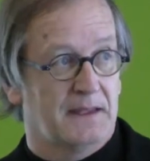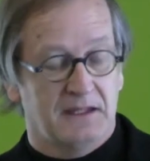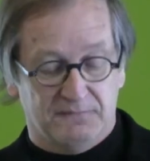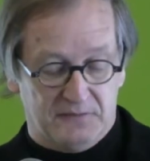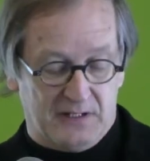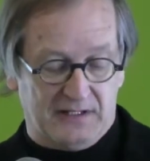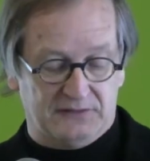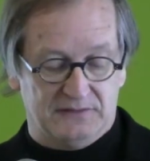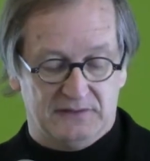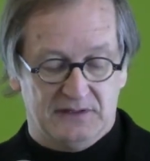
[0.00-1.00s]
if
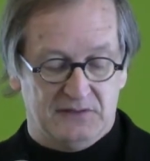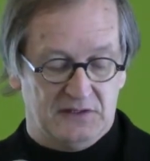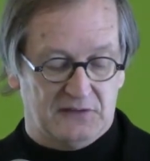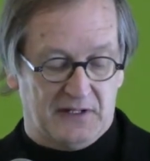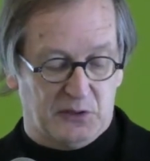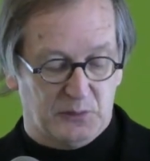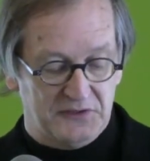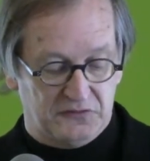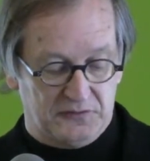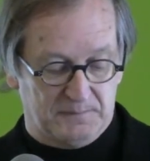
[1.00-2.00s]
not in the entire
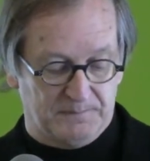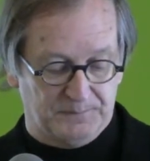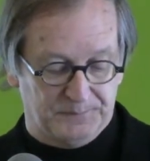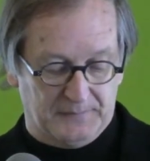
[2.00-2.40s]
region.